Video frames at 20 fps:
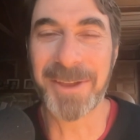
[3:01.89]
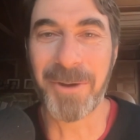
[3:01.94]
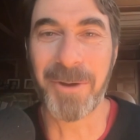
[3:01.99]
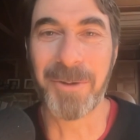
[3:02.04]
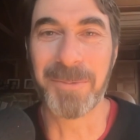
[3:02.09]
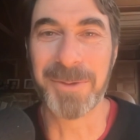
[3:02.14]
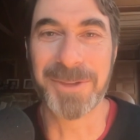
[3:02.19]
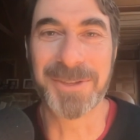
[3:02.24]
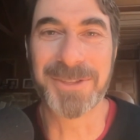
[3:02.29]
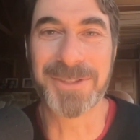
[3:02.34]

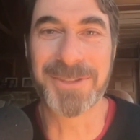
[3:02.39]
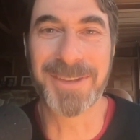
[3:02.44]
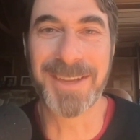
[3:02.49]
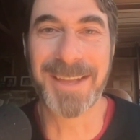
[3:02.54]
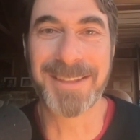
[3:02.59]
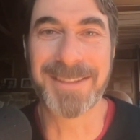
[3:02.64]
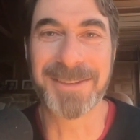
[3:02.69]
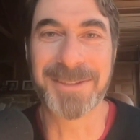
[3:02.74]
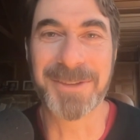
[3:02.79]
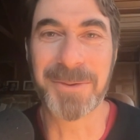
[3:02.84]
Gulbis
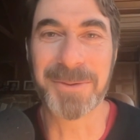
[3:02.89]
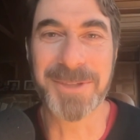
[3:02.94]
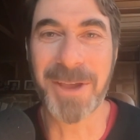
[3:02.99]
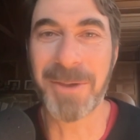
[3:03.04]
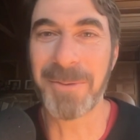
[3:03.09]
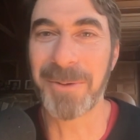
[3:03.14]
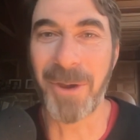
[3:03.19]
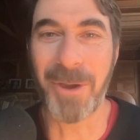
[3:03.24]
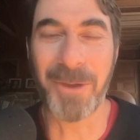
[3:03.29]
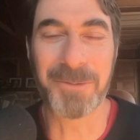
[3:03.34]
at this
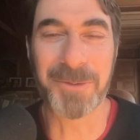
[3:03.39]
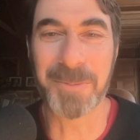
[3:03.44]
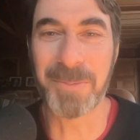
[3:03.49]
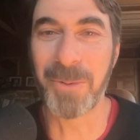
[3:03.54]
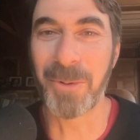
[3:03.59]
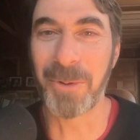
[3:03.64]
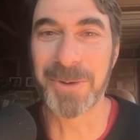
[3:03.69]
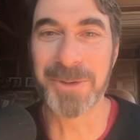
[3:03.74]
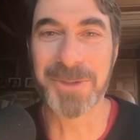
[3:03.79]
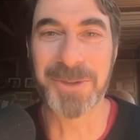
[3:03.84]
hotel where all the
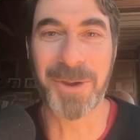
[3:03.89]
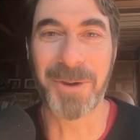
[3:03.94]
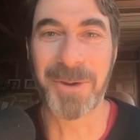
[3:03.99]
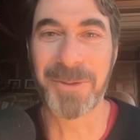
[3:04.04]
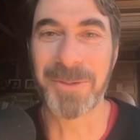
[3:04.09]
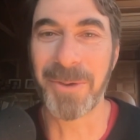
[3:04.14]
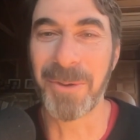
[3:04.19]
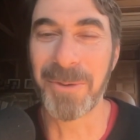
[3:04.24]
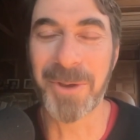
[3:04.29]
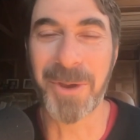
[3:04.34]
reporters
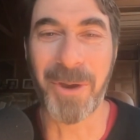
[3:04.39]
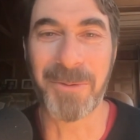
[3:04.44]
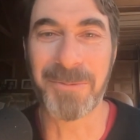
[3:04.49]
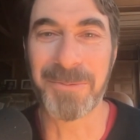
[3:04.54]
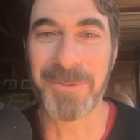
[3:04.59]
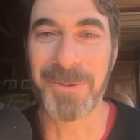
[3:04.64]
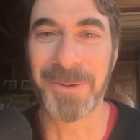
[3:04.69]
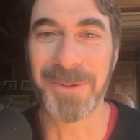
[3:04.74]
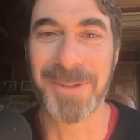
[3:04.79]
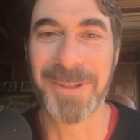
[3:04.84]
are, the whole
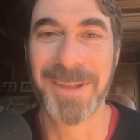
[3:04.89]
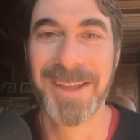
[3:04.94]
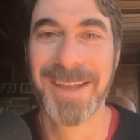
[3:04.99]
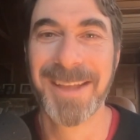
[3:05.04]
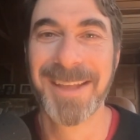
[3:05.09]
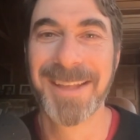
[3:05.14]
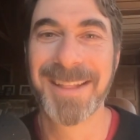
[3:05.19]
golf world.